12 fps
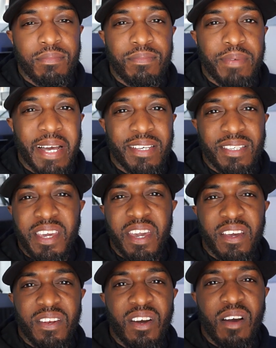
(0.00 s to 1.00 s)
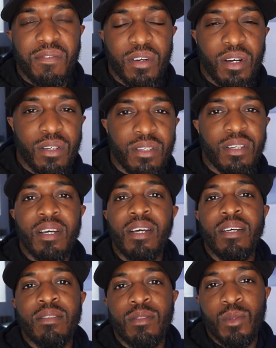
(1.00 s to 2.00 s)
a year and a half ago
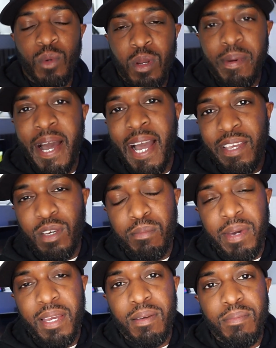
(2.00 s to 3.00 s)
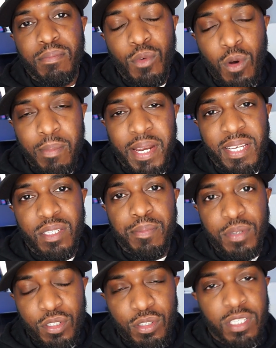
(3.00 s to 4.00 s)
talking about how you can make more money as a
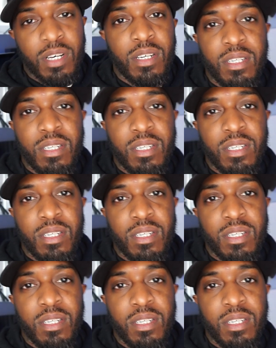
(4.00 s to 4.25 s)
producer.